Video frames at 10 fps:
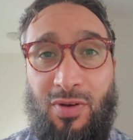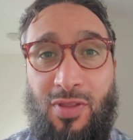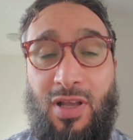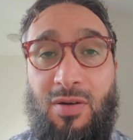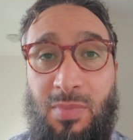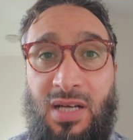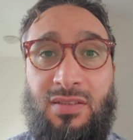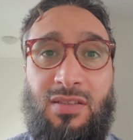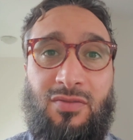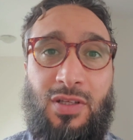the
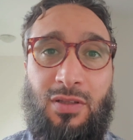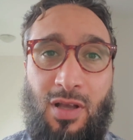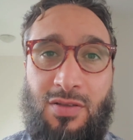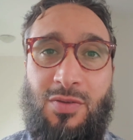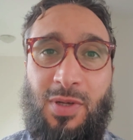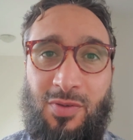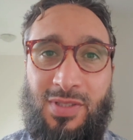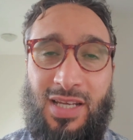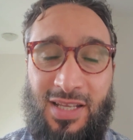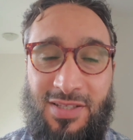command of Allah subhanahu wa
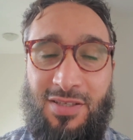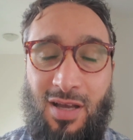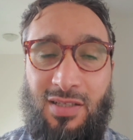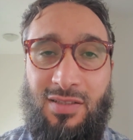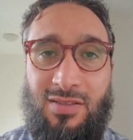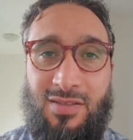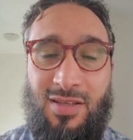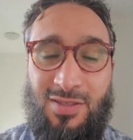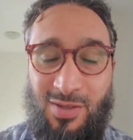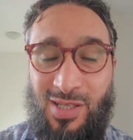ta'ala, His guidance,
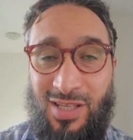His,